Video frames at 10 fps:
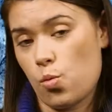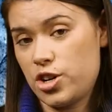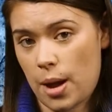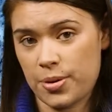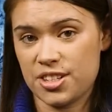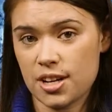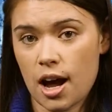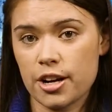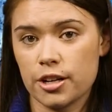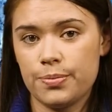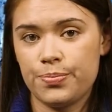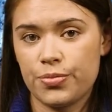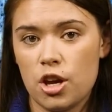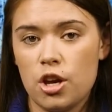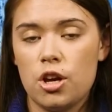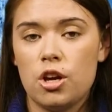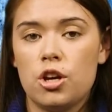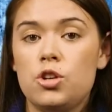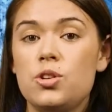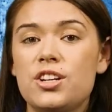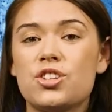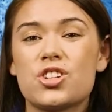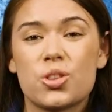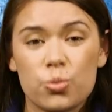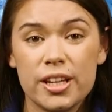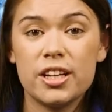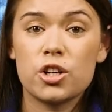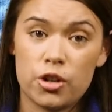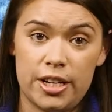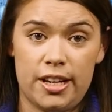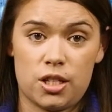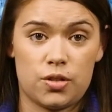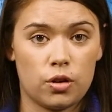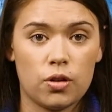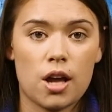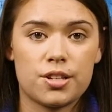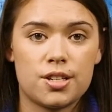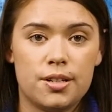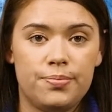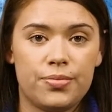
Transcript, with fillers: which happens to iron. You need just three ingredients for rust.